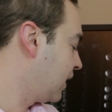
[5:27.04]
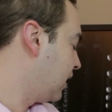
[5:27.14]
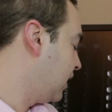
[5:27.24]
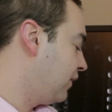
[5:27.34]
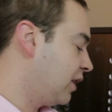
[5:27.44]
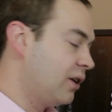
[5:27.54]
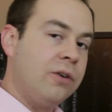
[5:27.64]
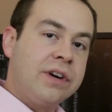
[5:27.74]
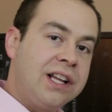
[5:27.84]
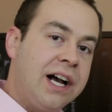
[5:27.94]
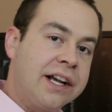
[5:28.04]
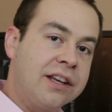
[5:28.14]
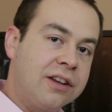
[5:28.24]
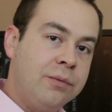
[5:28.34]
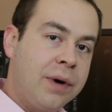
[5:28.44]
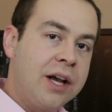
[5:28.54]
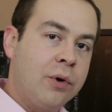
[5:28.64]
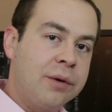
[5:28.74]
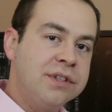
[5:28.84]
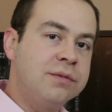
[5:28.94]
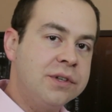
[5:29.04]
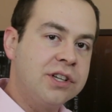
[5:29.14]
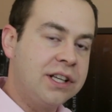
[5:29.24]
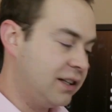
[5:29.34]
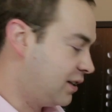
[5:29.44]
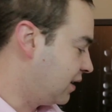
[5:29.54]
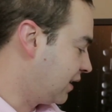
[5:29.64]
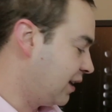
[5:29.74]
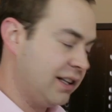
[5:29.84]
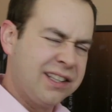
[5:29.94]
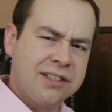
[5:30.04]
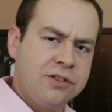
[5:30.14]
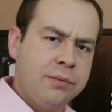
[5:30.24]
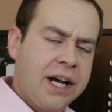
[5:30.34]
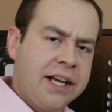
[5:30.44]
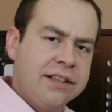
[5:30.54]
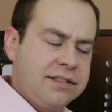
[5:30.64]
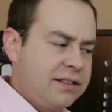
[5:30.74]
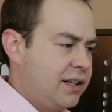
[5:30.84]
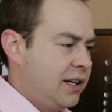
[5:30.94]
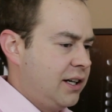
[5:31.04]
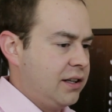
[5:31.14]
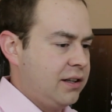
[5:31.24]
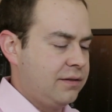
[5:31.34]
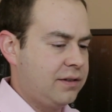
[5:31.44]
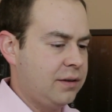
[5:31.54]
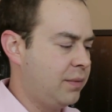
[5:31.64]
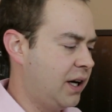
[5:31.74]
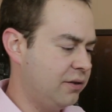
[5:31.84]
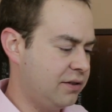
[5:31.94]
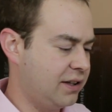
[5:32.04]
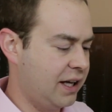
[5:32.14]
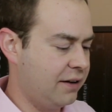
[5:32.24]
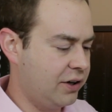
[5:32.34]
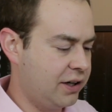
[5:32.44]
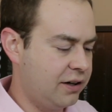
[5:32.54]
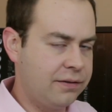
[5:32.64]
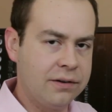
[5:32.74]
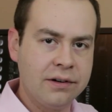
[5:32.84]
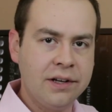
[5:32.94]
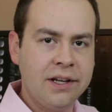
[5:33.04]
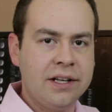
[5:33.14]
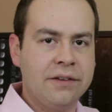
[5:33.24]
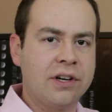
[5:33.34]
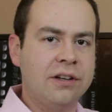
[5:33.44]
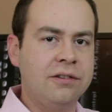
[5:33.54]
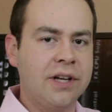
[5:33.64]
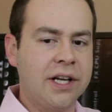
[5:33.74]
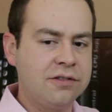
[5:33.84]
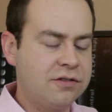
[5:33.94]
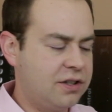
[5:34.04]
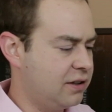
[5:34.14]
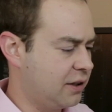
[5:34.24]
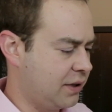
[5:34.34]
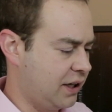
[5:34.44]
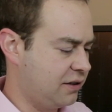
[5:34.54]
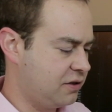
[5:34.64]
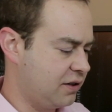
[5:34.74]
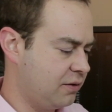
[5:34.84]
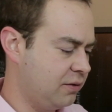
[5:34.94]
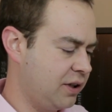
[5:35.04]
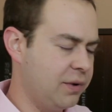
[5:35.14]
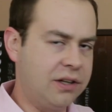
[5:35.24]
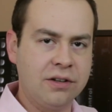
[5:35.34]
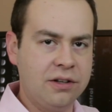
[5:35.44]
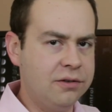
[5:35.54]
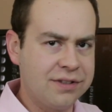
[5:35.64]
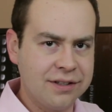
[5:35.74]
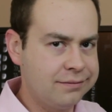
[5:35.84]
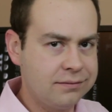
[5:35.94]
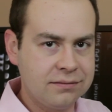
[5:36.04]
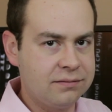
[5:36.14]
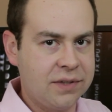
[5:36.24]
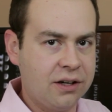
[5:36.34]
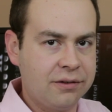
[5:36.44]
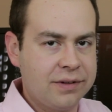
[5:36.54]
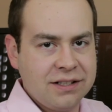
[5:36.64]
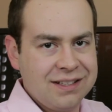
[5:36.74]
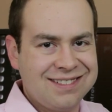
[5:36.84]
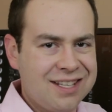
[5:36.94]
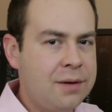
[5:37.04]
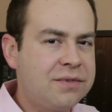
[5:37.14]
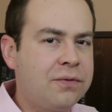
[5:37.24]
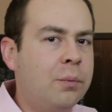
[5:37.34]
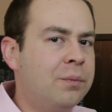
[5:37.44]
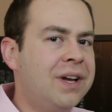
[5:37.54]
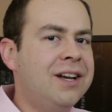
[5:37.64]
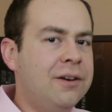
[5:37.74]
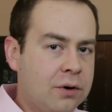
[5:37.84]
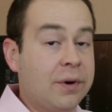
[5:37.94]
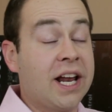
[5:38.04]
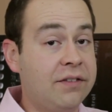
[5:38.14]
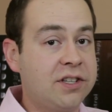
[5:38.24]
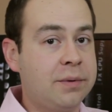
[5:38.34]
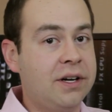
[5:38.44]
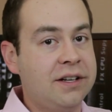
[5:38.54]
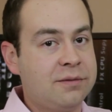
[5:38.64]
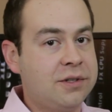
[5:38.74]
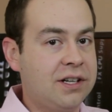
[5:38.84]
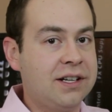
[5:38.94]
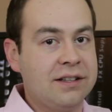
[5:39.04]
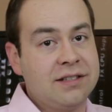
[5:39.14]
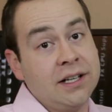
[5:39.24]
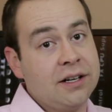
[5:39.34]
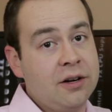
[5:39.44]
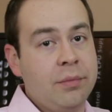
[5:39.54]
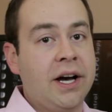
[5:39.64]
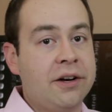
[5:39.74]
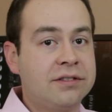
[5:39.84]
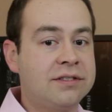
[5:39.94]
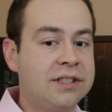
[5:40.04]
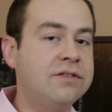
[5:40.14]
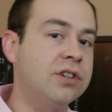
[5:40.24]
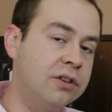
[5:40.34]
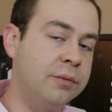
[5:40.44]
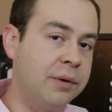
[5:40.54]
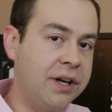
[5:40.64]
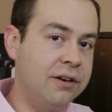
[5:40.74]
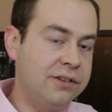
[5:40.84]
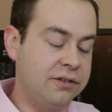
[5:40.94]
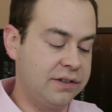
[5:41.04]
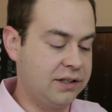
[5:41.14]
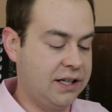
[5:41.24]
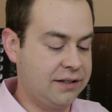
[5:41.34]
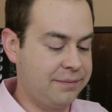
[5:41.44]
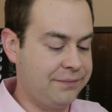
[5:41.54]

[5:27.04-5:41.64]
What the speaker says: if you're going to overclock it, you might want to be switching it into like the LN2 BIOS. It's a BIOS that they have on there for if you're going to do nitrogen, liquid nitrogen cooling, but you can use it. You know, it seems from what I've experienced, switching into the secondary BIOS gives you a little bit better of an overclock.